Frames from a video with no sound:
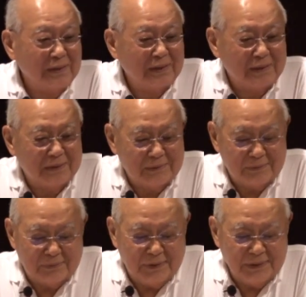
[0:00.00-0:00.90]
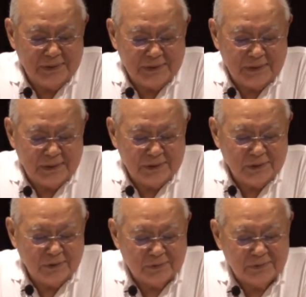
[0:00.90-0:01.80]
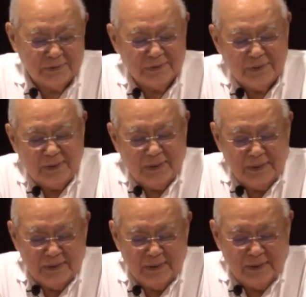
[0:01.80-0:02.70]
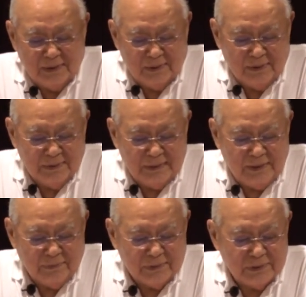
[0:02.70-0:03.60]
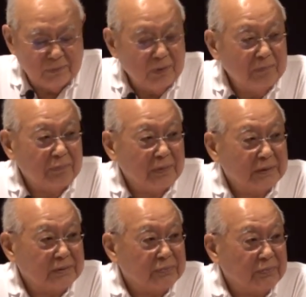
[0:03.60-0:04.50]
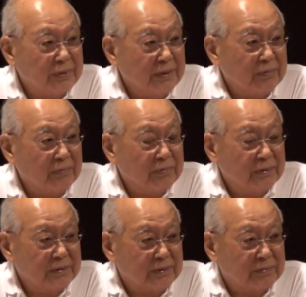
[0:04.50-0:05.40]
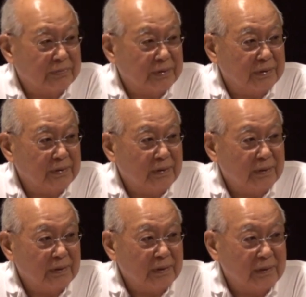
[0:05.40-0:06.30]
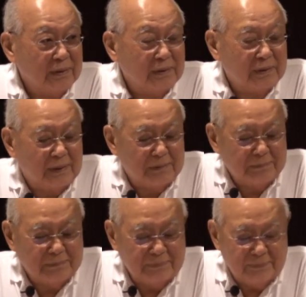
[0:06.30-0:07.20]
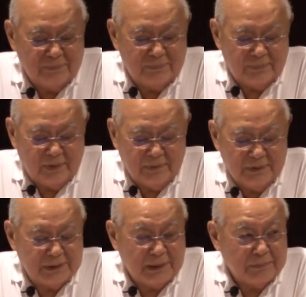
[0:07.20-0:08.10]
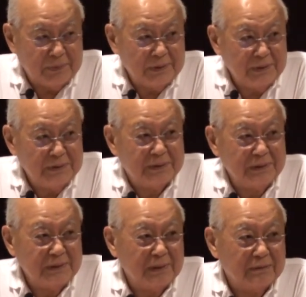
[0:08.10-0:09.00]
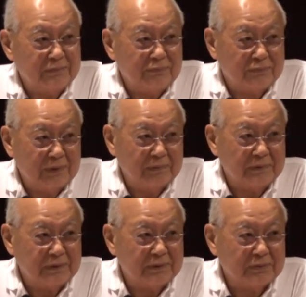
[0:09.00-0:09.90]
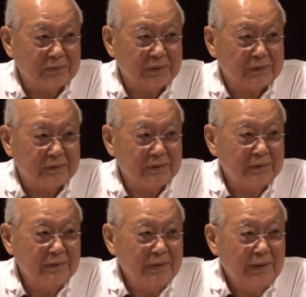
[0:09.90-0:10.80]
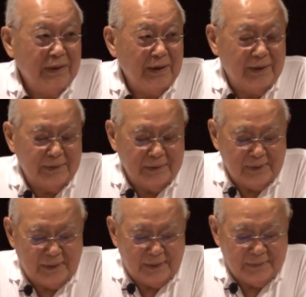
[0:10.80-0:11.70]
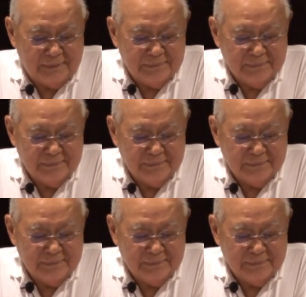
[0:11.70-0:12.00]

uh, raising our children, uh, that was the one place where disagreed. Uh, I'm very Japanesey, uh, very strict, and uh,